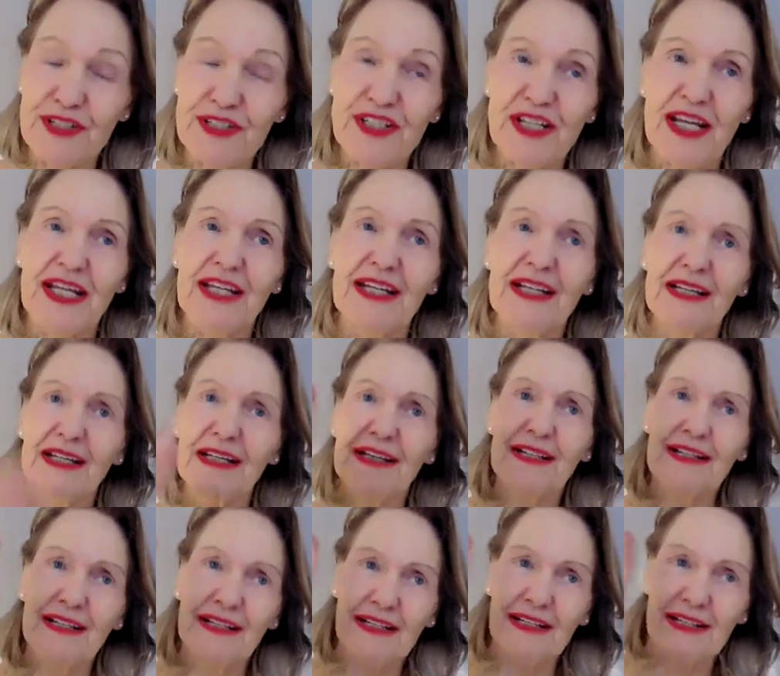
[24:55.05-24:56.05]
Say,
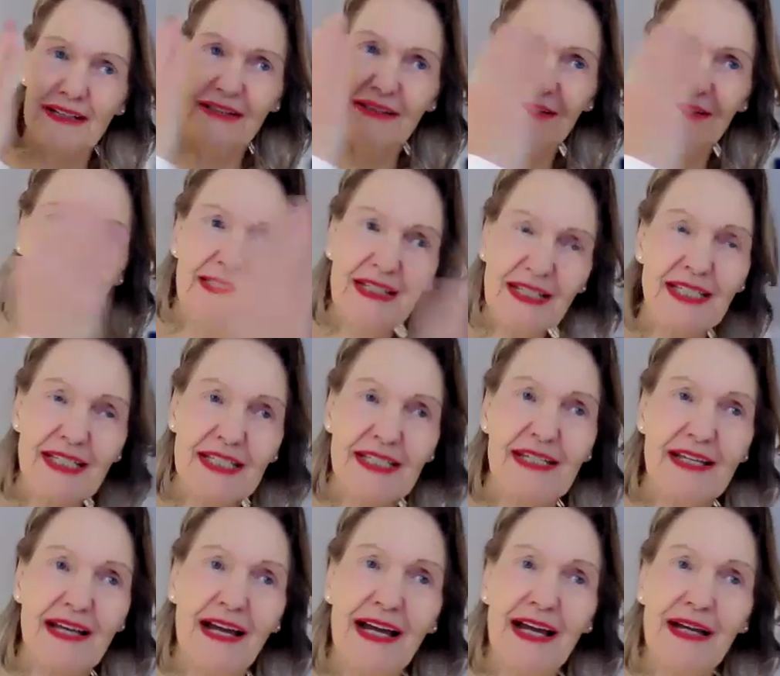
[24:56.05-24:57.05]
this
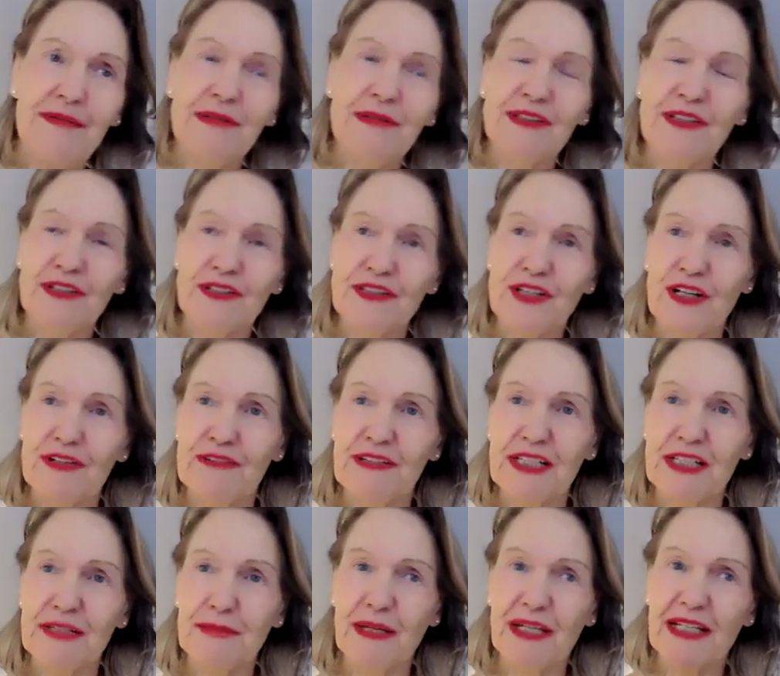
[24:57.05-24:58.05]
I will not
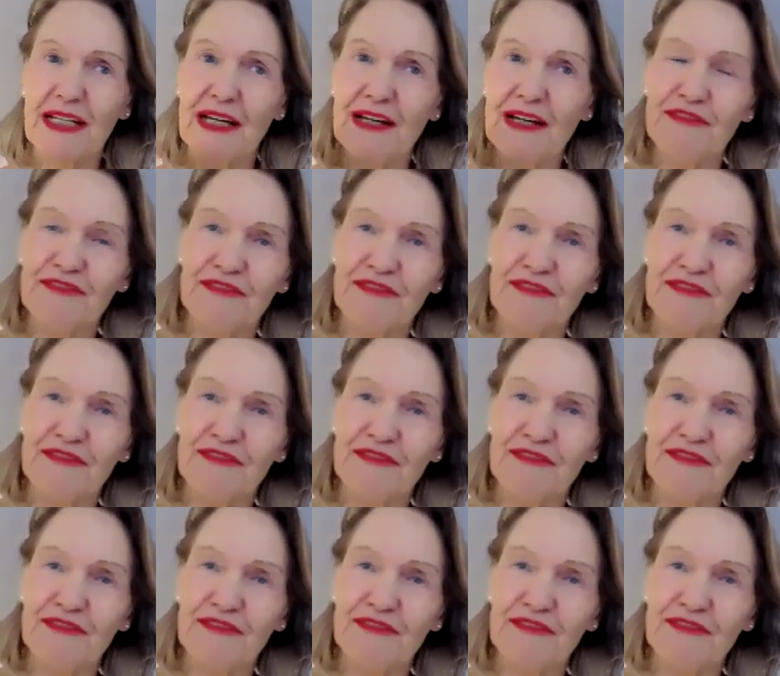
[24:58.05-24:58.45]
tolerate in my life.